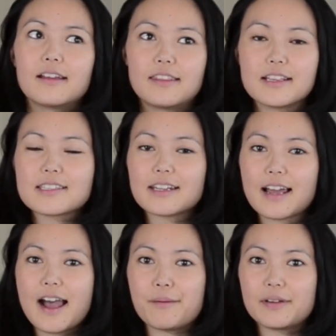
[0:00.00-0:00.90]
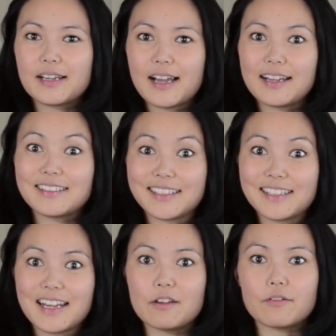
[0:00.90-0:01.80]
things that are happening
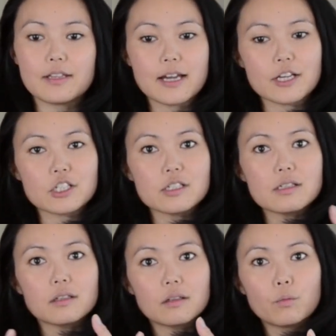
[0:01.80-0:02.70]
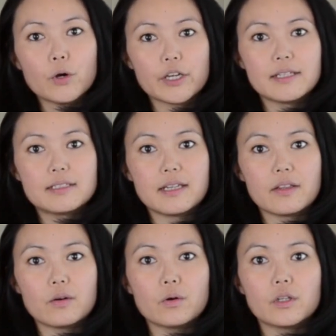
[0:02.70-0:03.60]
underneath, and they're actually working
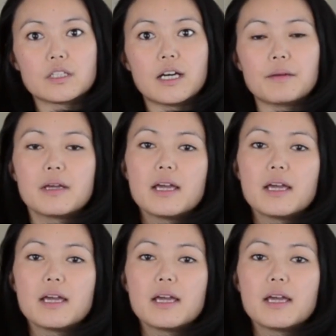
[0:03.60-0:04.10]
together all the time.